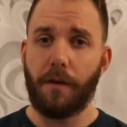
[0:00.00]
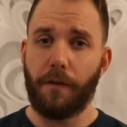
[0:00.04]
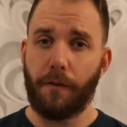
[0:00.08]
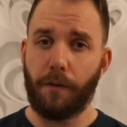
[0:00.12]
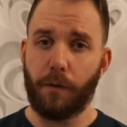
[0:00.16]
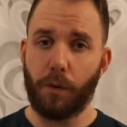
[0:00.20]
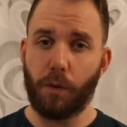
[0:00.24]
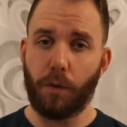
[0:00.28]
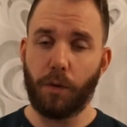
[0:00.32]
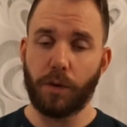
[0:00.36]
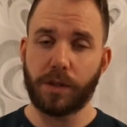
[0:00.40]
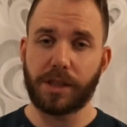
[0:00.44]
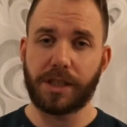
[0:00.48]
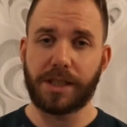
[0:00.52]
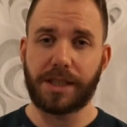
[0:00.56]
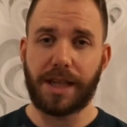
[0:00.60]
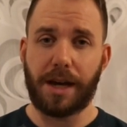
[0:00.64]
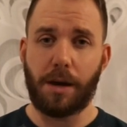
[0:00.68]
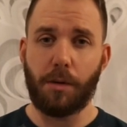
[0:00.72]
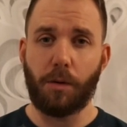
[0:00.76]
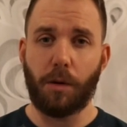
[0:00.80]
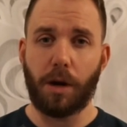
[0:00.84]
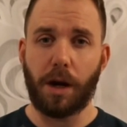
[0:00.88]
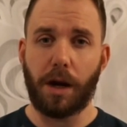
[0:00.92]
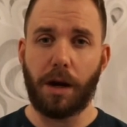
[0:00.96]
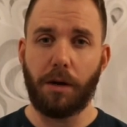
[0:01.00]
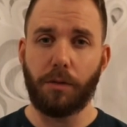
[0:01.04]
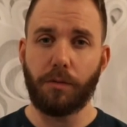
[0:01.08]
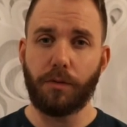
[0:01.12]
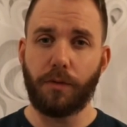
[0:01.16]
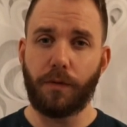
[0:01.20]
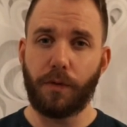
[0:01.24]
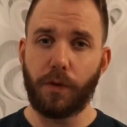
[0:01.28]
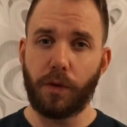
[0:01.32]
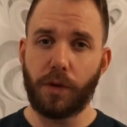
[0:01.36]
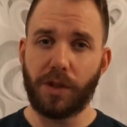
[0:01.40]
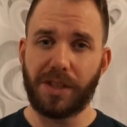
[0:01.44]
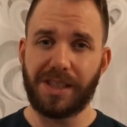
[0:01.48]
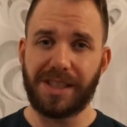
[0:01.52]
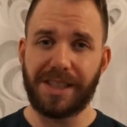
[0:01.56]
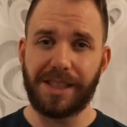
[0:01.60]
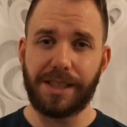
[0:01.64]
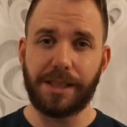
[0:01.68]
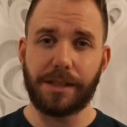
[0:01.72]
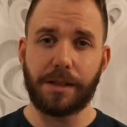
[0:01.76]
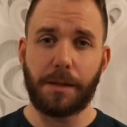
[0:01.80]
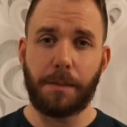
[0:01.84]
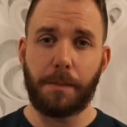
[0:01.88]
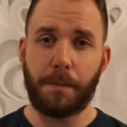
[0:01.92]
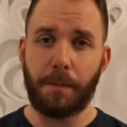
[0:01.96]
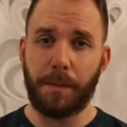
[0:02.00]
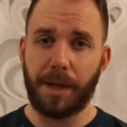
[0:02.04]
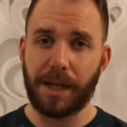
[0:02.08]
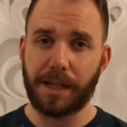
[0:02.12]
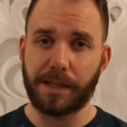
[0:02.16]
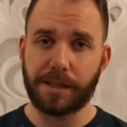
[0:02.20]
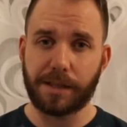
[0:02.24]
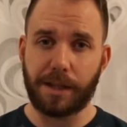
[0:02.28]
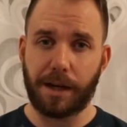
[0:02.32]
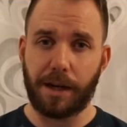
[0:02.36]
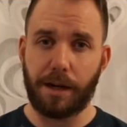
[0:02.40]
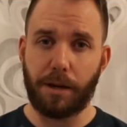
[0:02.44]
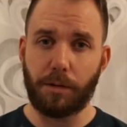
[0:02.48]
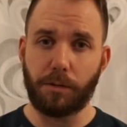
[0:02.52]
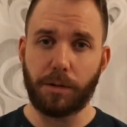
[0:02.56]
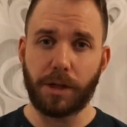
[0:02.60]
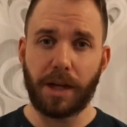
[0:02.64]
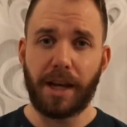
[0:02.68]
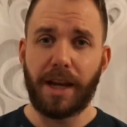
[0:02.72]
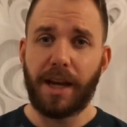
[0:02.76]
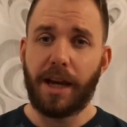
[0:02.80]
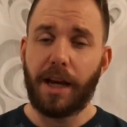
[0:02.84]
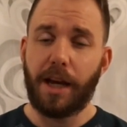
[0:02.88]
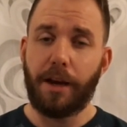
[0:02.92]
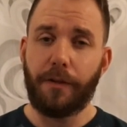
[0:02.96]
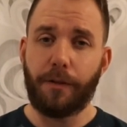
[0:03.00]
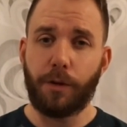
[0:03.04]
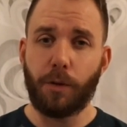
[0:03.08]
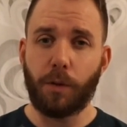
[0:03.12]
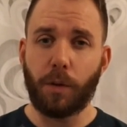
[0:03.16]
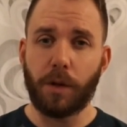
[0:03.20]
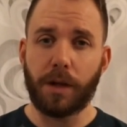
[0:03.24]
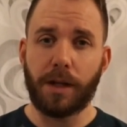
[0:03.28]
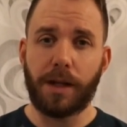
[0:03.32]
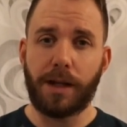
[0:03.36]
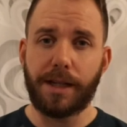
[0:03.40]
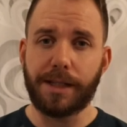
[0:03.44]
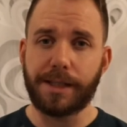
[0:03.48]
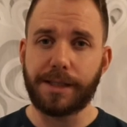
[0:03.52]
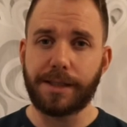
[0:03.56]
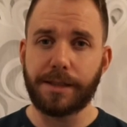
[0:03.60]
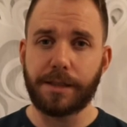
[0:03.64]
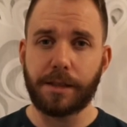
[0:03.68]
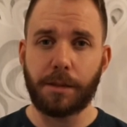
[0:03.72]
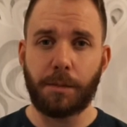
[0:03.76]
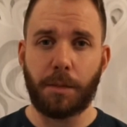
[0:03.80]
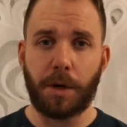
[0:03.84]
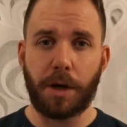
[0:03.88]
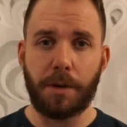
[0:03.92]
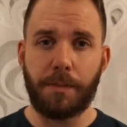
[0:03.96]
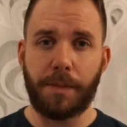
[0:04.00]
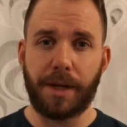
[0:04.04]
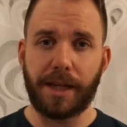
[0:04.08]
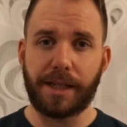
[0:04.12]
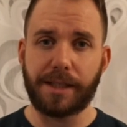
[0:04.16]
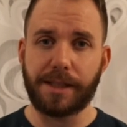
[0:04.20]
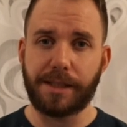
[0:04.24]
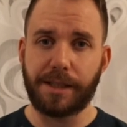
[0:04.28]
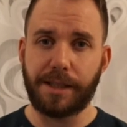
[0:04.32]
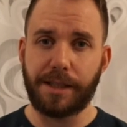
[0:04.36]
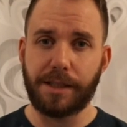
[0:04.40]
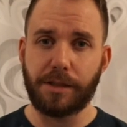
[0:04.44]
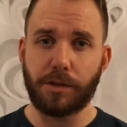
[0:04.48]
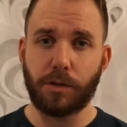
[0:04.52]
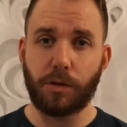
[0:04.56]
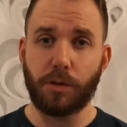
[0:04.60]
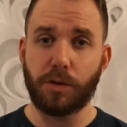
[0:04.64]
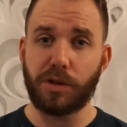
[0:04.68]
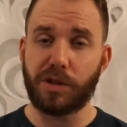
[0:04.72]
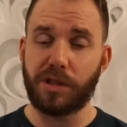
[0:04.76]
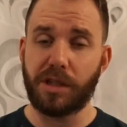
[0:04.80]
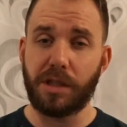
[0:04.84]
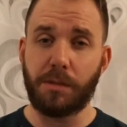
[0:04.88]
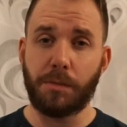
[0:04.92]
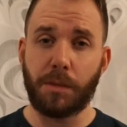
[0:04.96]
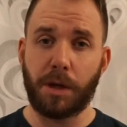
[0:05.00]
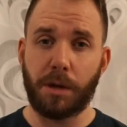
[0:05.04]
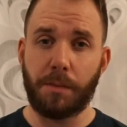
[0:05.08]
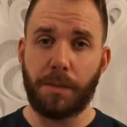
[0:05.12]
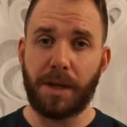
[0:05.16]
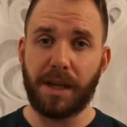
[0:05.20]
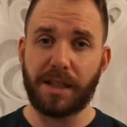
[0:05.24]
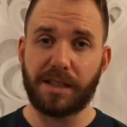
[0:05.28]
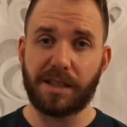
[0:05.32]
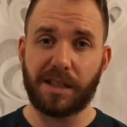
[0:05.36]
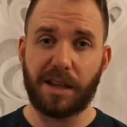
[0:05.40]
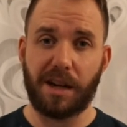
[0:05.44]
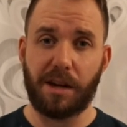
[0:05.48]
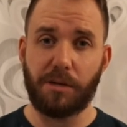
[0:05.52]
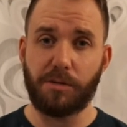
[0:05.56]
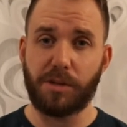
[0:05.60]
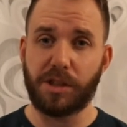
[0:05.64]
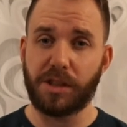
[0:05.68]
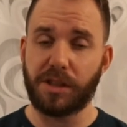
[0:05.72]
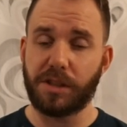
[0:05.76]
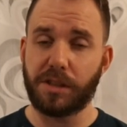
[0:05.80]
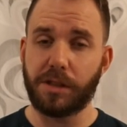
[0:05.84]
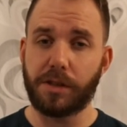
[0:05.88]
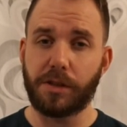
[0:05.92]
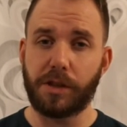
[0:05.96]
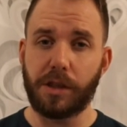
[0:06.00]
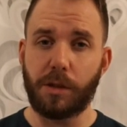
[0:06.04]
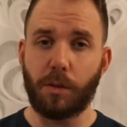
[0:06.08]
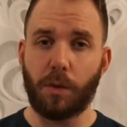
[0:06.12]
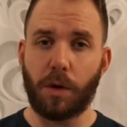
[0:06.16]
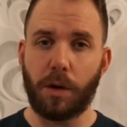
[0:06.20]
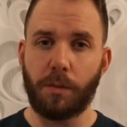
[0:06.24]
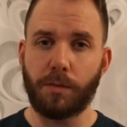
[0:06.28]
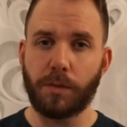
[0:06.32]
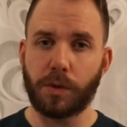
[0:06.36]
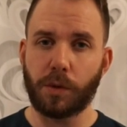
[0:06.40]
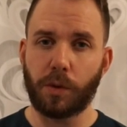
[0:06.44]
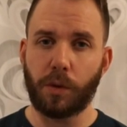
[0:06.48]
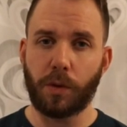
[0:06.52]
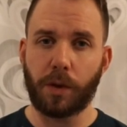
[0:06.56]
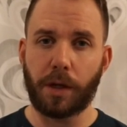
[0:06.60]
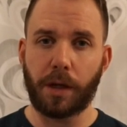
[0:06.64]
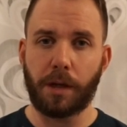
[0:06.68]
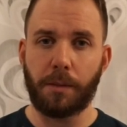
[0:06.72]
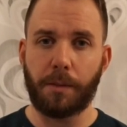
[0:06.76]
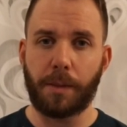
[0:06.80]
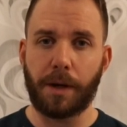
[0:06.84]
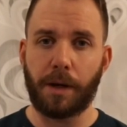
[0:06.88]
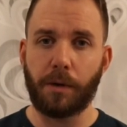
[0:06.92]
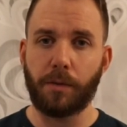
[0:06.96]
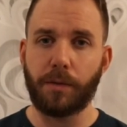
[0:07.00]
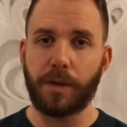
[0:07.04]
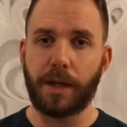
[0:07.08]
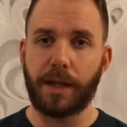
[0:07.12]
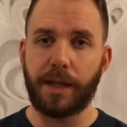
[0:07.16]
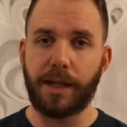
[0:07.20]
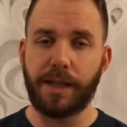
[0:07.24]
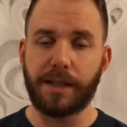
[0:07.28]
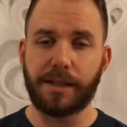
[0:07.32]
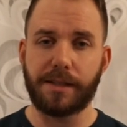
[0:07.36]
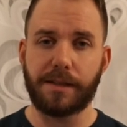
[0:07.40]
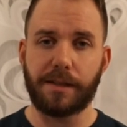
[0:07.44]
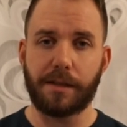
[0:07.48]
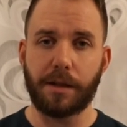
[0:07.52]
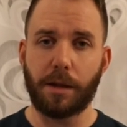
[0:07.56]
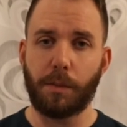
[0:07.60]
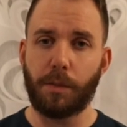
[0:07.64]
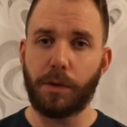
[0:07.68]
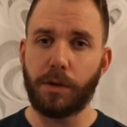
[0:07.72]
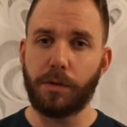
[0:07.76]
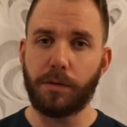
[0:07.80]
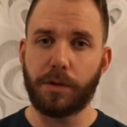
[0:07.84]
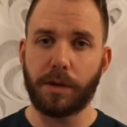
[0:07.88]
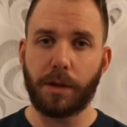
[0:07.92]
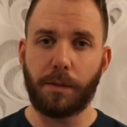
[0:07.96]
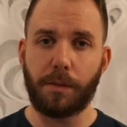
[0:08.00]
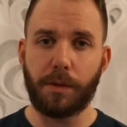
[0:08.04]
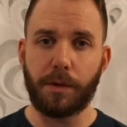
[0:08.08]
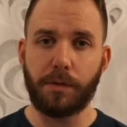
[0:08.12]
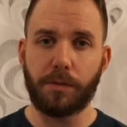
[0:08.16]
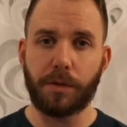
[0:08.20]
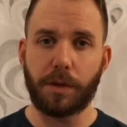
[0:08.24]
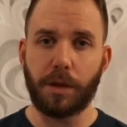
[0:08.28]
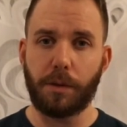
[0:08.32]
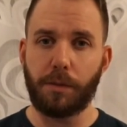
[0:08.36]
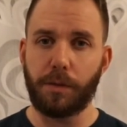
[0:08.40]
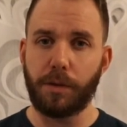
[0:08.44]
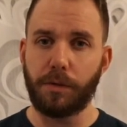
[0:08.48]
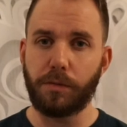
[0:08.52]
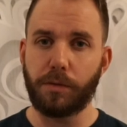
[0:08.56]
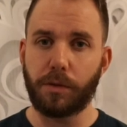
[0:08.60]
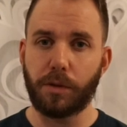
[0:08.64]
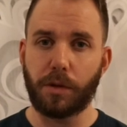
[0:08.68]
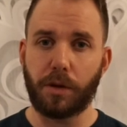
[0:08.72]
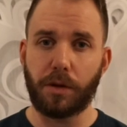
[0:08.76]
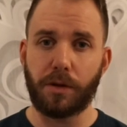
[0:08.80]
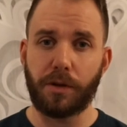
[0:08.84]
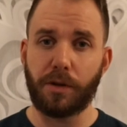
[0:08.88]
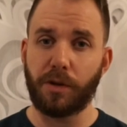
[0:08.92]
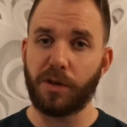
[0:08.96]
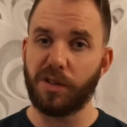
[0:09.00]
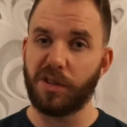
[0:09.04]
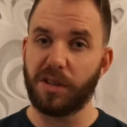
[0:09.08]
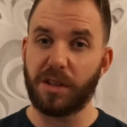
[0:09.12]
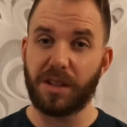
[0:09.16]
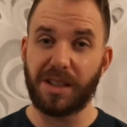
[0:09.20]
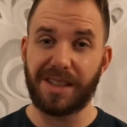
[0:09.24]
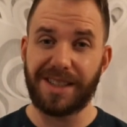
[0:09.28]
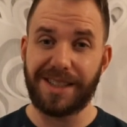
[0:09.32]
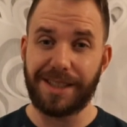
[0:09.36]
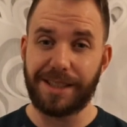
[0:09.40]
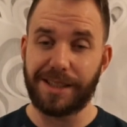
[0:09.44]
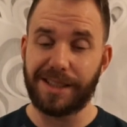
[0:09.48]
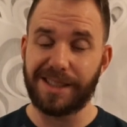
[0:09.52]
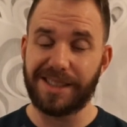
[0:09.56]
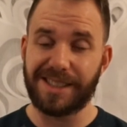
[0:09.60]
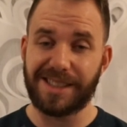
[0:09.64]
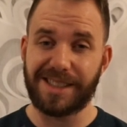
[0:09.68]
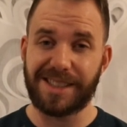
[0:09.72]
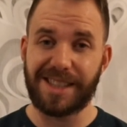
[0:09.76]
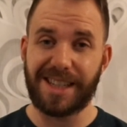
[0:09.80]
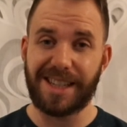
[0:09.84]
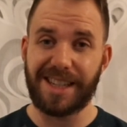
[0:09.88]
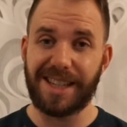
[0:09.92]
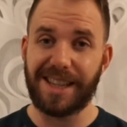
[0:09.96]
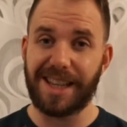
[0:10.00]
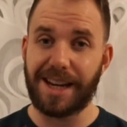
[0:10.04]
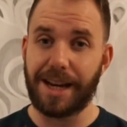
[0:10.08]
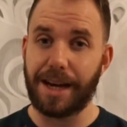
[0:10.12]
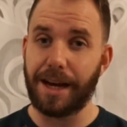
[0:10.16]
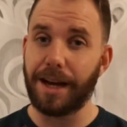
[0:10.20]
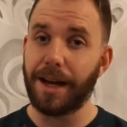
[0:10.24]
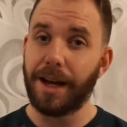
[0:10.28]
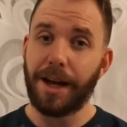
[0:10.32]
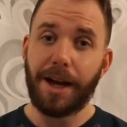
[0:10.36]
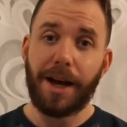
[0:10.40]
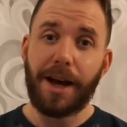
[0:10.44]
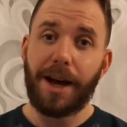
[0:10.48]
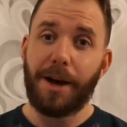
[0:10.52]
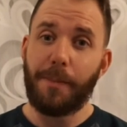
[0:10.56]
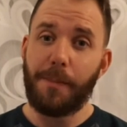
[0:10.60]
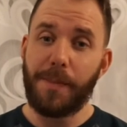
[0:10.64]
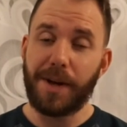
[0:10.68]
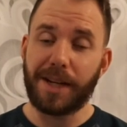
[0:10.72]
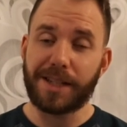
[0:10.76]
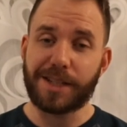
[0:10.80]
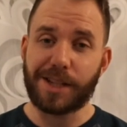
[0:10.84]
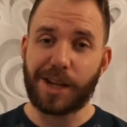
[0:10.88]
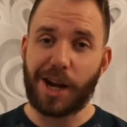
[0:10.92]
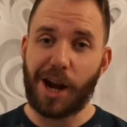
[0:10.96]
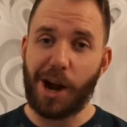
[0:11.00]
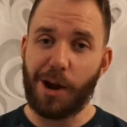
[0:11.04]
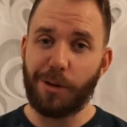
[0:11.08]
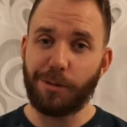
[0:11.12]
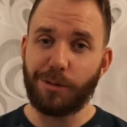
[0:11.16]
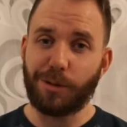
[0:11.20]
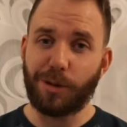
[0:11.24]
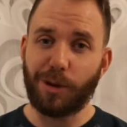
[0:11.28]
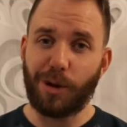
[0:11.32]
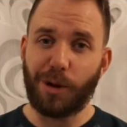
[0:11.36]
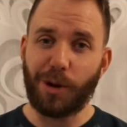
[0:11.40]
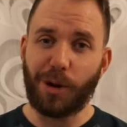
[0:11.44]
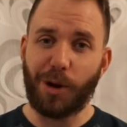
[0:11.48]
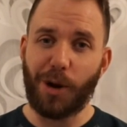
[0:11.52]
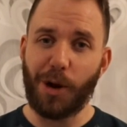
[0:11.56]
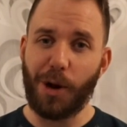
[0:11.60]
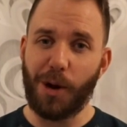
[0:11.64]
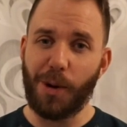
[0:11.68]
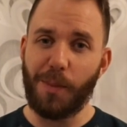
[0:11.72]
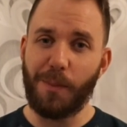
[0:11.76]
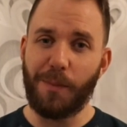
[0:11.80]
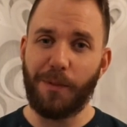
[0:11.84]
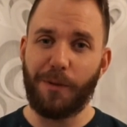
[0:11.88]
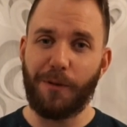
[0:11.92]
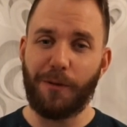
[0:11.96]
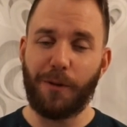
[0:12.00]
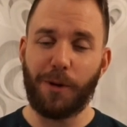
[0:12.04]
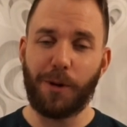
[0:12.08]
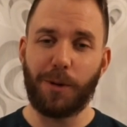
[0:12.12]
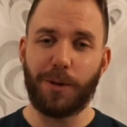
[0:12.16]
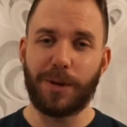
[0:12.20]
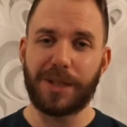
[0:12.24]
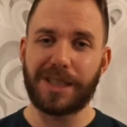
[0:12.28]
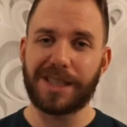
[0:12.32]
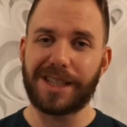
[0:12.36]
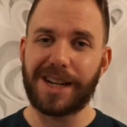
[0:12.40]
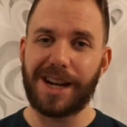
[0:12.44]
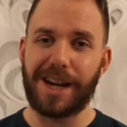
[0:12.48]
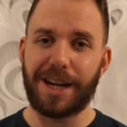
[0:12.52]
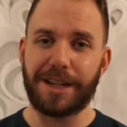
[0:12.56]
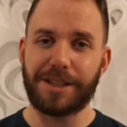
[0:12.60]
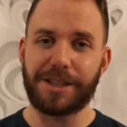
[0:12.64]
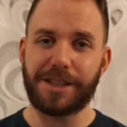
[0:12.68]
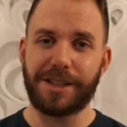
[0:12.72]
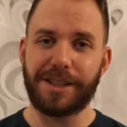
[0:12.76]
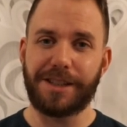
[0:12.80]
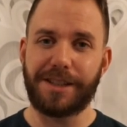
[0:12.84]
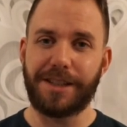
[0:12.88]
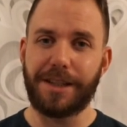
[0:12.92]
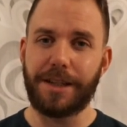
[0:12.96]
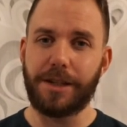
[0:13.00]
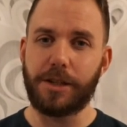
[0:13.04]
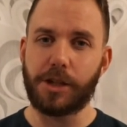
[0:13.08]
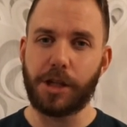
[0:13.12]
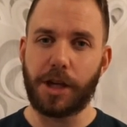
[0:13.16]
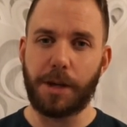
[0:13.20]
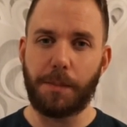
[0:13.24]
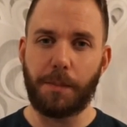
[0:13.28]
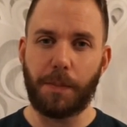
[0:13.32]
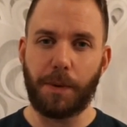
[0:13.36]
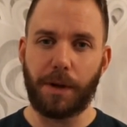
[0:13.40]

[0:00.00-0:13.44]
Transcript: for SoundCloud versus Mixcloud. If you want to listen to my mixes or see my Mixcloud just to see what I'm talking about, then it's www. Not that I need to say that, mixcloud.com/DJ